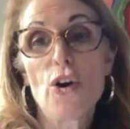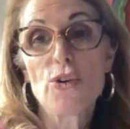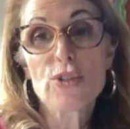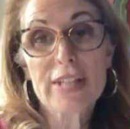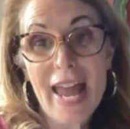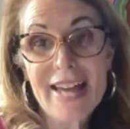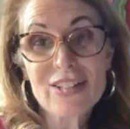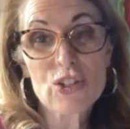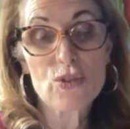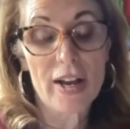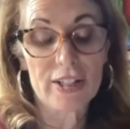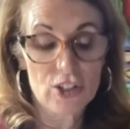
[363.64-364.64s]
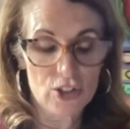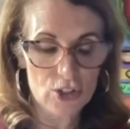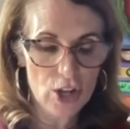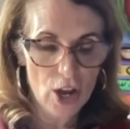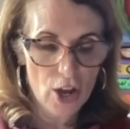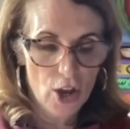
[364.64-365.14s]
those casting
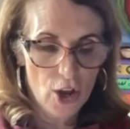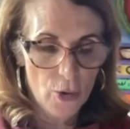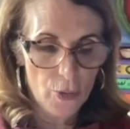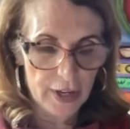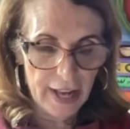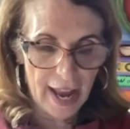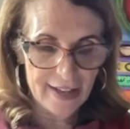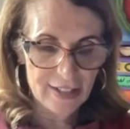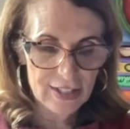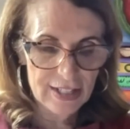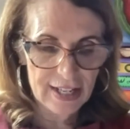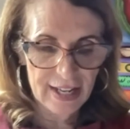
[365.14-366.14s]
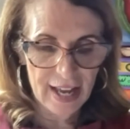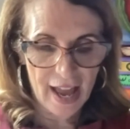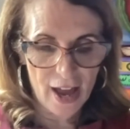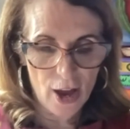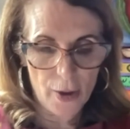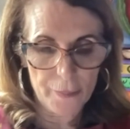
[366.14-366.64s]
directors who were casting
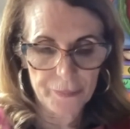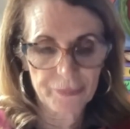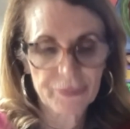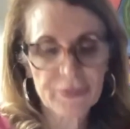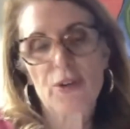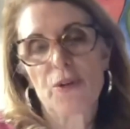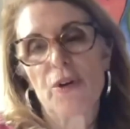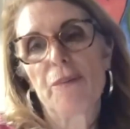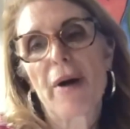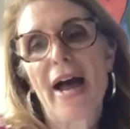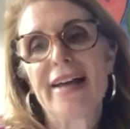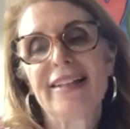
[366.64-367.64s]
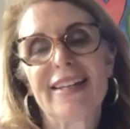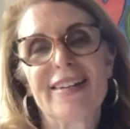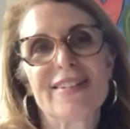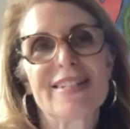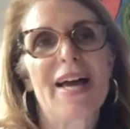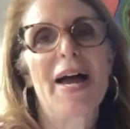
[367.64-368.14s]
the pilot
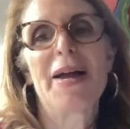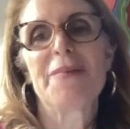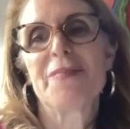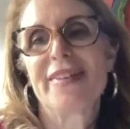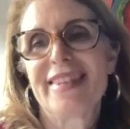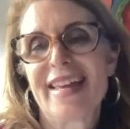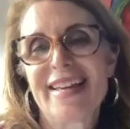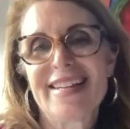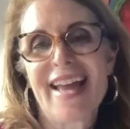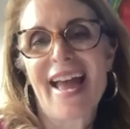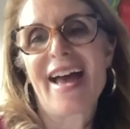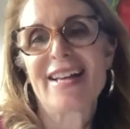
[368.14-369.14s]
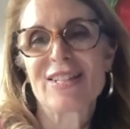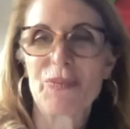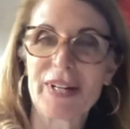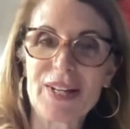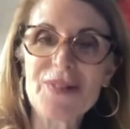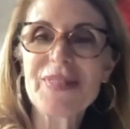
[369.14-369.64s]
at the time, they asked,
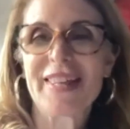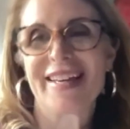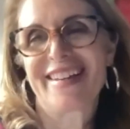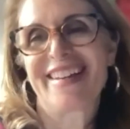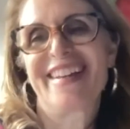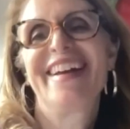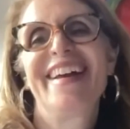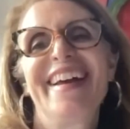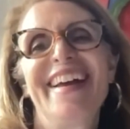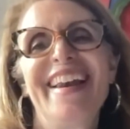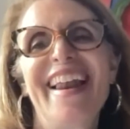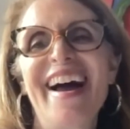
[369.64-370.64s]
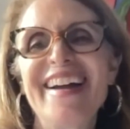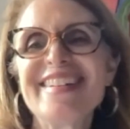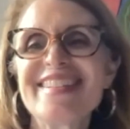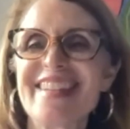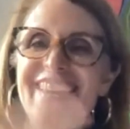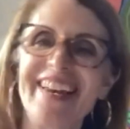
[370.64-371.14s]
what do you think? And I
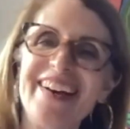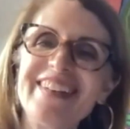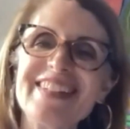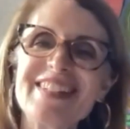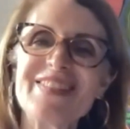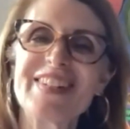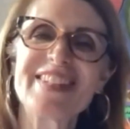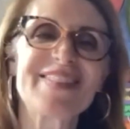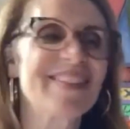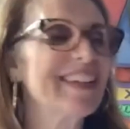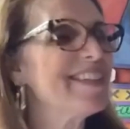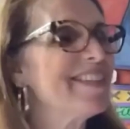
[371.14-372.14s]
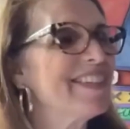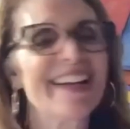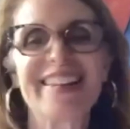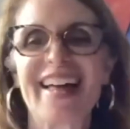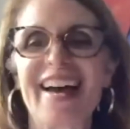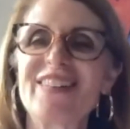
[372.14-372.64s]
said, oh, this one's really
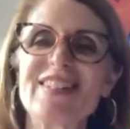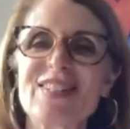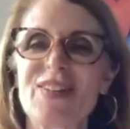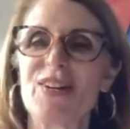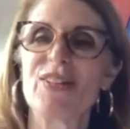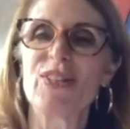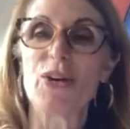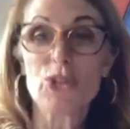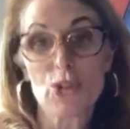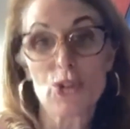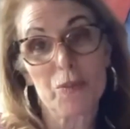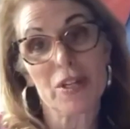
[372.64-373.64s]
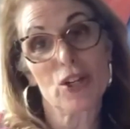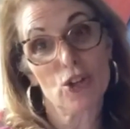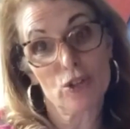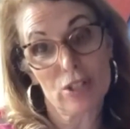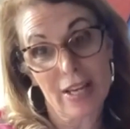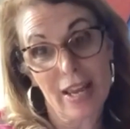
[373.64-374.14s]
funny. That one's good. Those two be
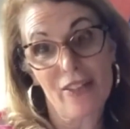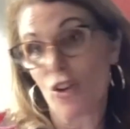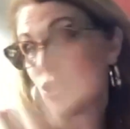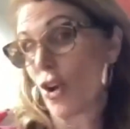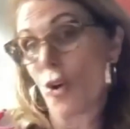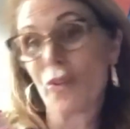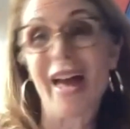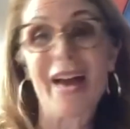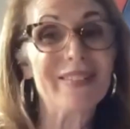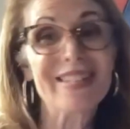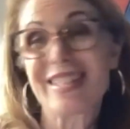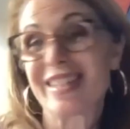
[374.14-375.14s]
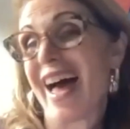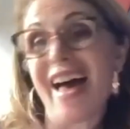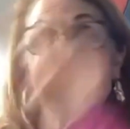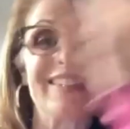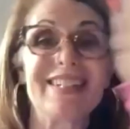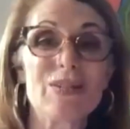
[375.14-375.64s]
good together. No, that one's
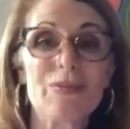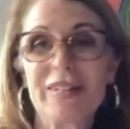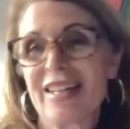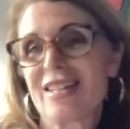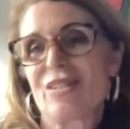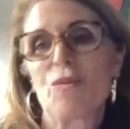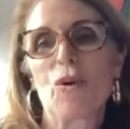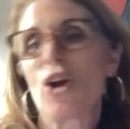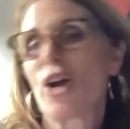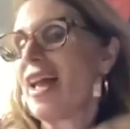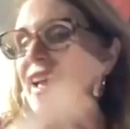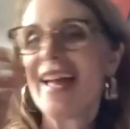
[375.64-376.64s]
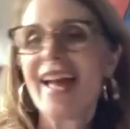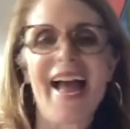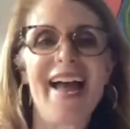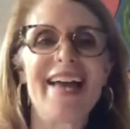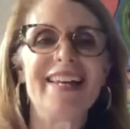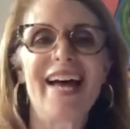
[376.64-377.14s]
not. This one doesn't work.
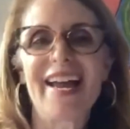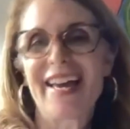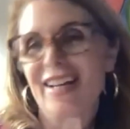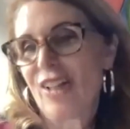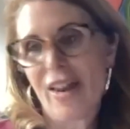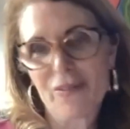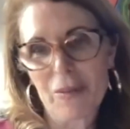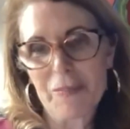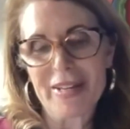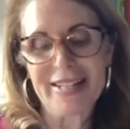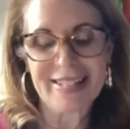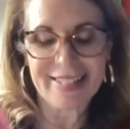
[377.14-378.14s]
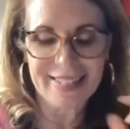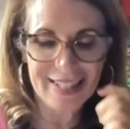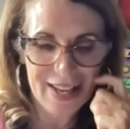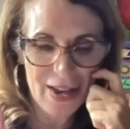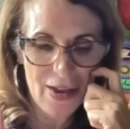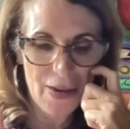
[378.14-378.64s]
And I had a lot of opinions,
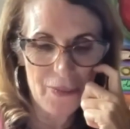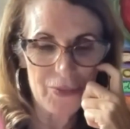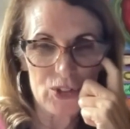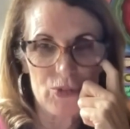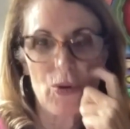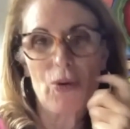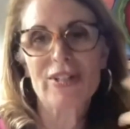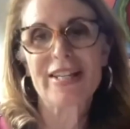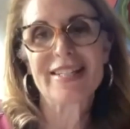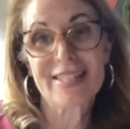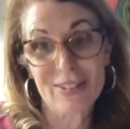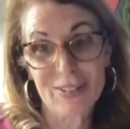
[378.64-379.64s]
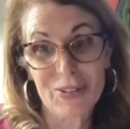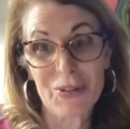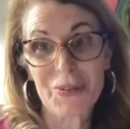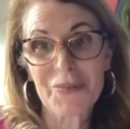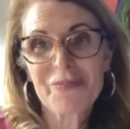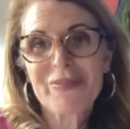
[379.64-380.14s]
which of course I still
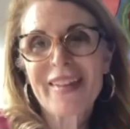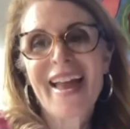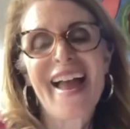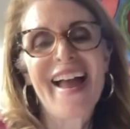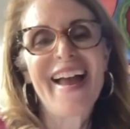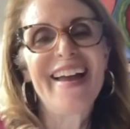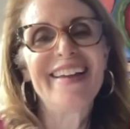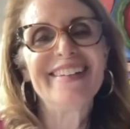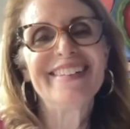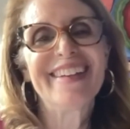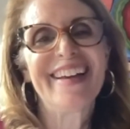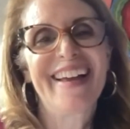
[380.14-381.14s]
do. And